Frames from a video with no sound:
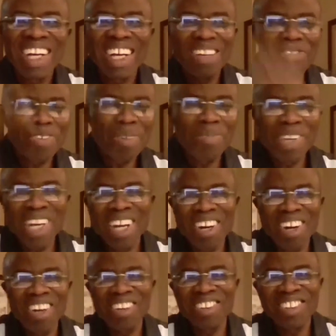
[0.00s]
And from there
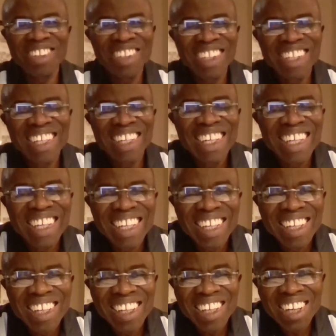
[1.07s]
on,
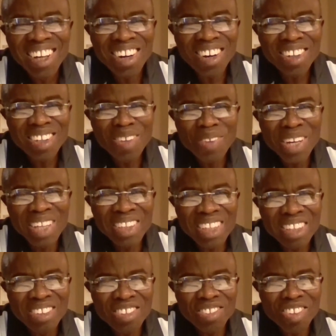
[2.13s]
all the way
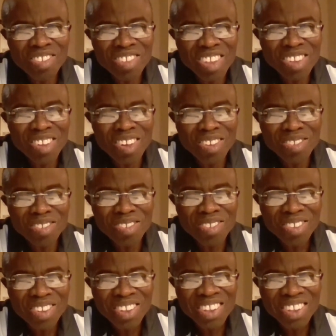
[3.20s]
till Jesus returns,